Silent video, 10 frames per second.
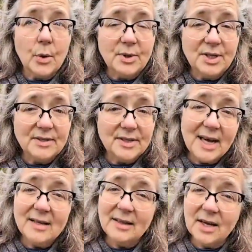So to
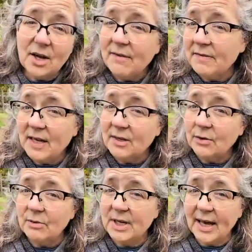say that they all
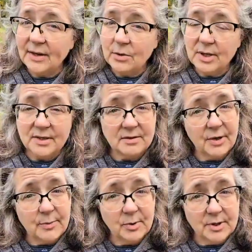fit into three
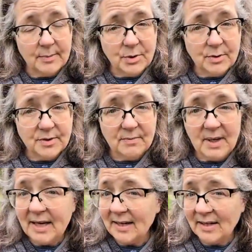categories is very
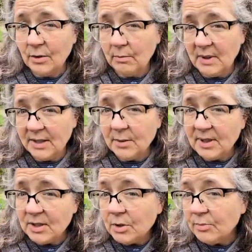presumptuous of me, and I don't
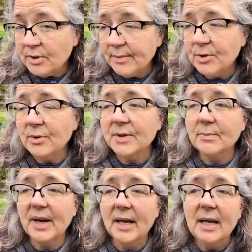mean to be too
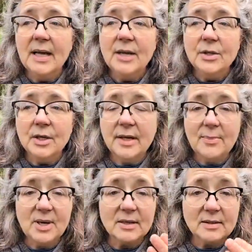presumptuous, but
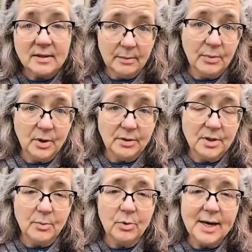to keep it
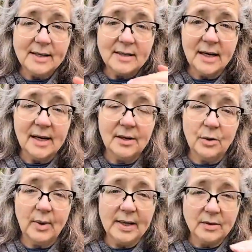simple, to break it
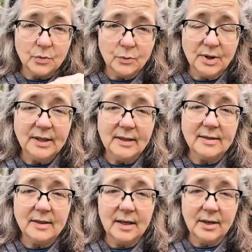down in a way that's
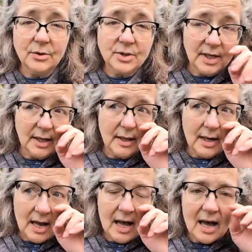really easy to
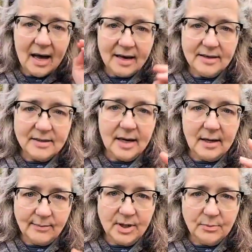understand, I
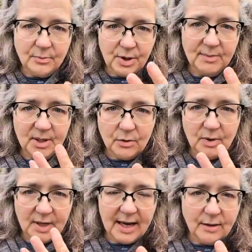decided I'm going to put them
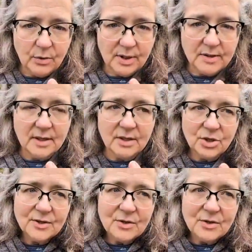into three categories.